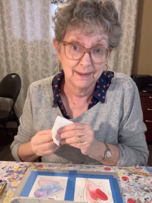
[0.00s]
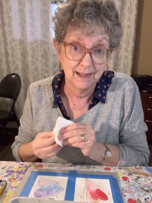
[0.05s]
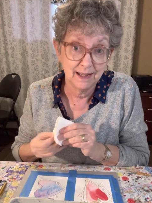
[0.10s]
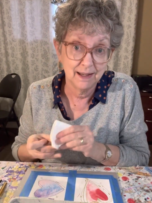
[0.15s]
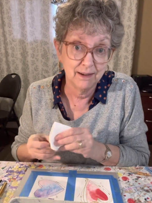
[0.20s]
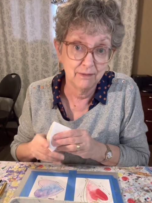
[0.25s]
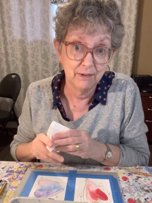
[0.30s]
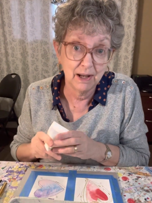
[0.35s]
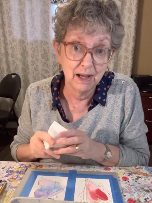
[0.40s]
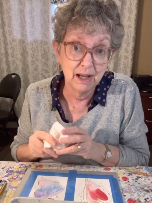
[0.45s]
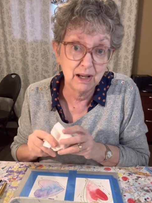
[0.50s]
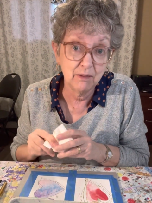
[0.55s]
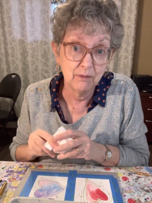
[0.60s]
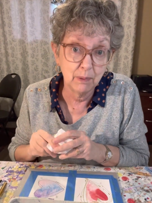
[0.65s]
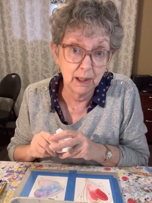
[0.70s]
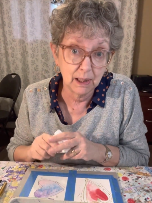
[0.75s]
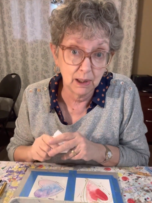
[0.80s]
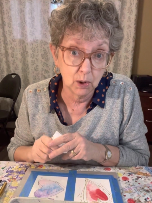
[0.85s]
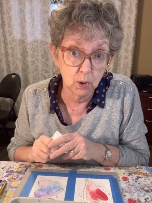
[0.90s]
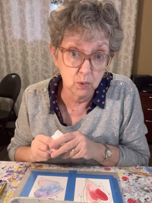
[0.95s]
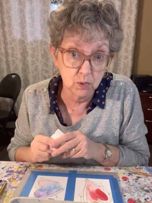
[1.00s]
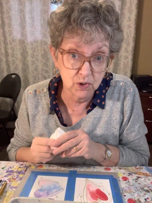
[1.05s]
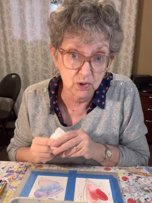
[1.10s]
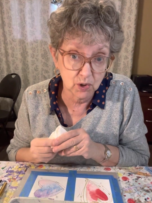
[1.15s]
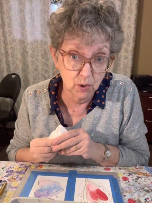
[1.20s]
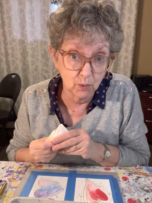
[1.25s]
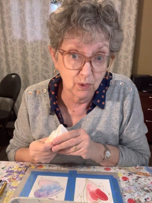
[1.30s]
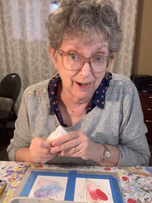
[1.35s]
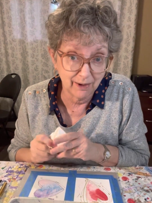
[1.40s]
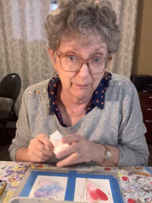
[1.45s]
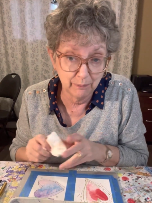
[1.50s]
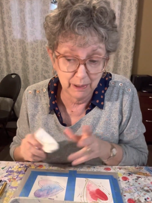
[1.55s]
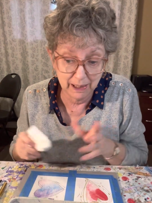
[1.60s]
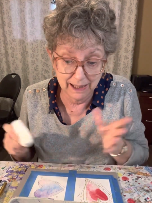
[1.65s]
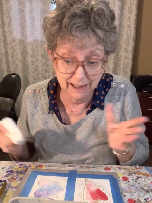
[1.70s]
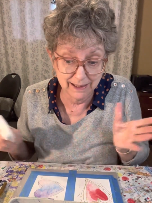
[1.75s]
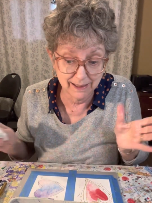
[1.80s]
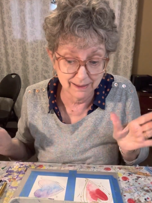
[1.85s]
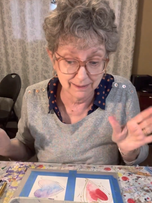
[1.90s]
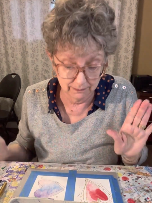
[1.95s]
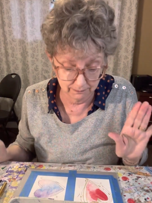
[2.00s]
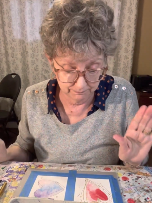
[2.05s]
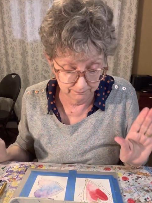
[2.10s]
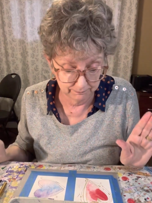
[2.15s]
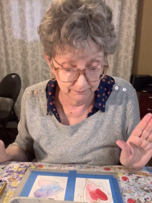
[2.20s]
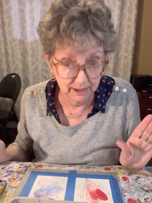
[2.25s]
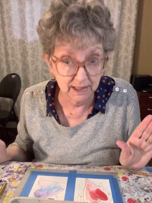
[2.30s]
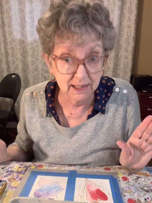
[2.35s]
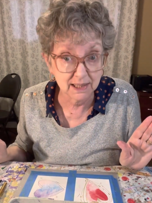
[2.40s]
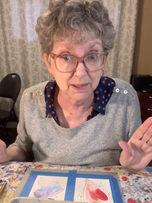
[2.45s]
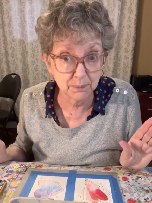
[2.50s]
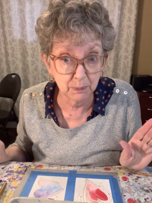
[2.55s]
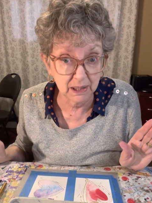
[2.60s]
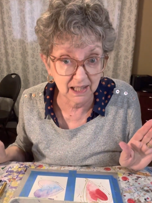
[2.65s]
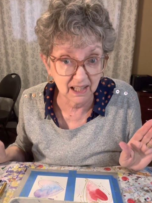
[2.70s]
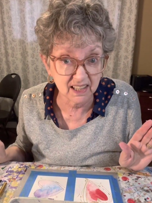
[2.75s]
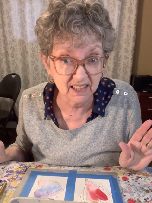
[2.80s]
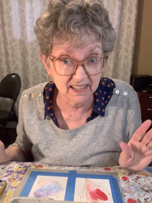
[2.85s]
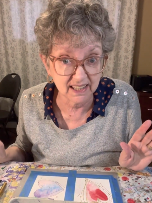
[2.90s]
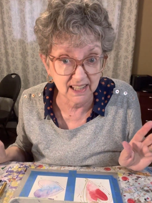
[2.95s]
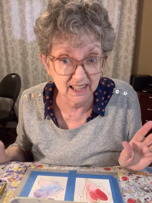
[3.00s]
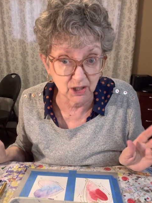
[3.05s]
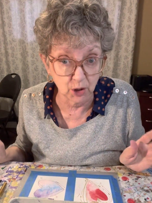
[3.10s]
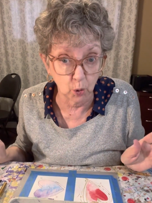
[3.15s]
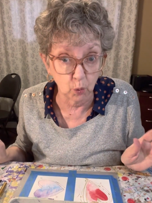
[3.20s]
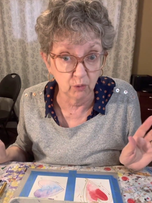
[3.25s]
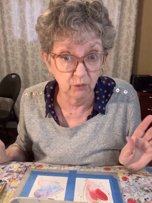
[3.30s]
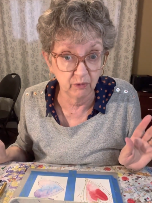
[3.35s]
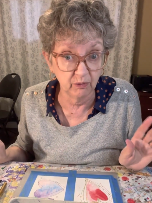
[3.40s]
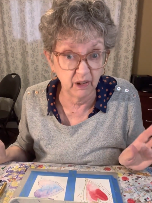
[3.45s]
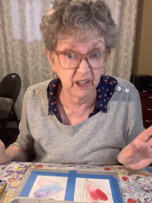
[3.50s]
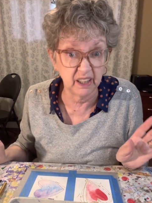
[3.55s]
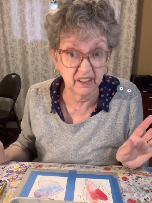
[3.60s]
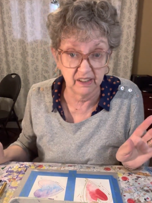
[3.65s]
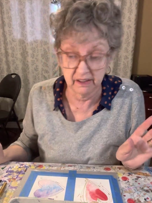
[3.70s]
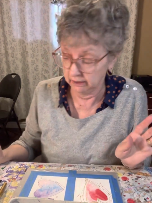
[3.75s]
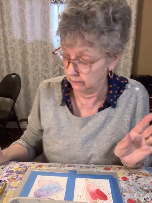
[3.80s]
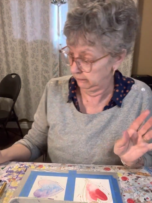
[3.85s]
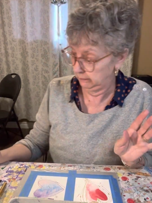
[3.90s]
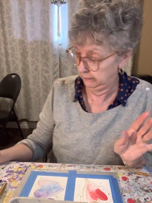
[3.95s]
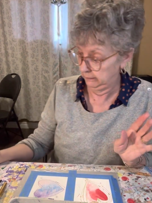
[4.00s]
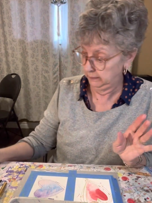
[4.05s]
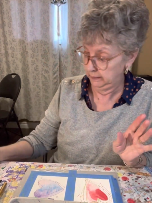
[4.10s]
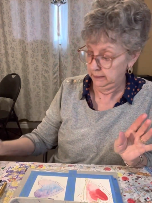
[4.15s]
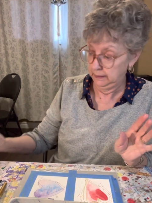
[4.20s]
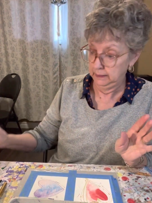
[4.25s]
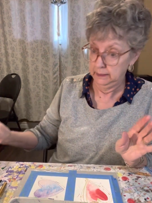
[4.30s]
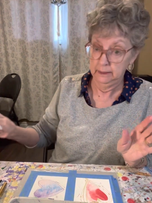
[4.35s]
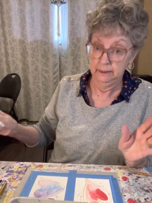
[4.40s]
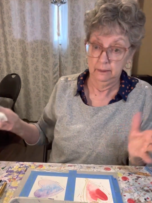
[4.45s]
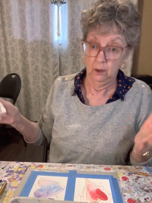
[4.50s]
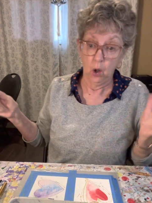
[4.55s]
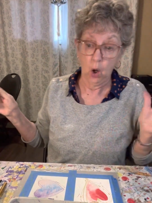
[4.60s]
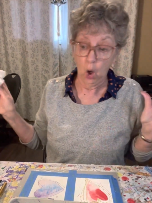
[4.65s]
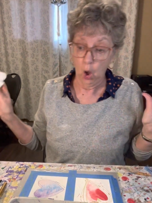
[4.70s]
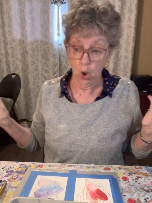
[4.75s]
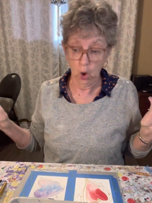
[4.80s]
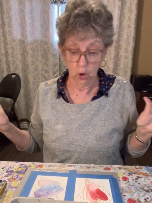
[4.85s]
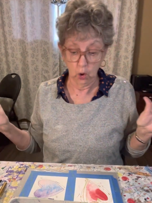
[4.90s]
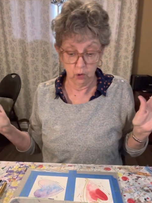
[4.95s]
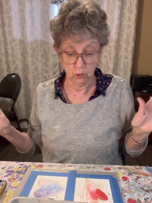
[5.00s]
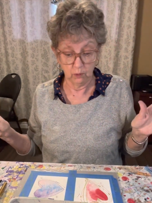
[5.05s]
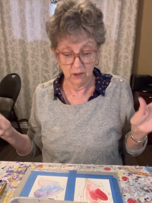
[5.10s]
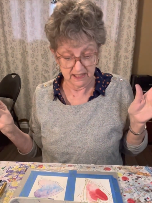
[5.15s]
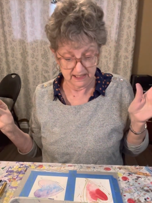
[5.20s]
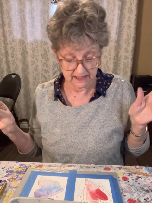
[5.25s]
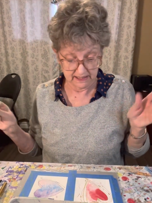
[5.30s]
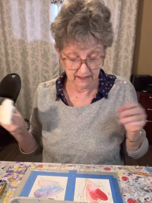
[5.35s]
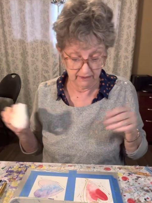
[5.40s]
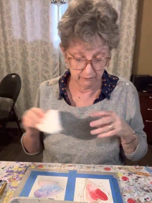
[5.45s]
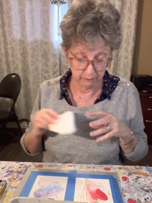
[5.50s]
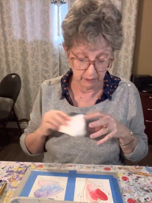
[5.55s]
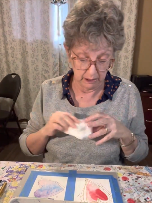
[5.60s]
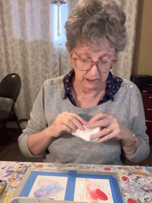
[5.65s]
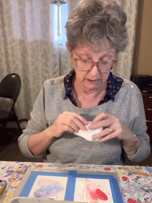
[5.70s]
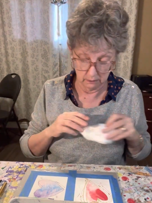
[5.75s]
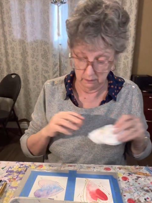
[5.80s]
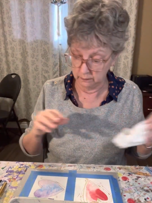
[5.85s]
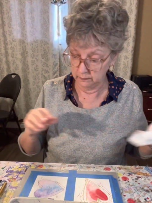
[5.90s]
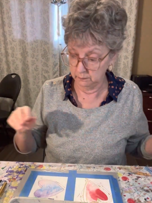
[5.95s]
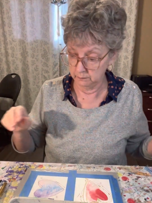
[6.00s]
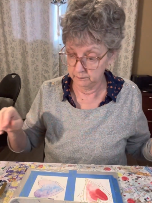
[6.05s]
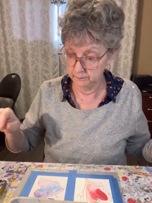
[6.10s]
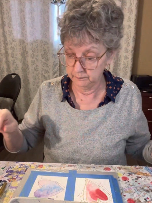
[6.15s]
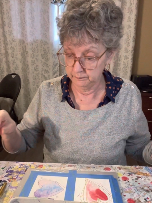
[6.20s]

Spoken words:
If any of my clothes don't have paint, it's because they don't fit. All the rest have paint on them.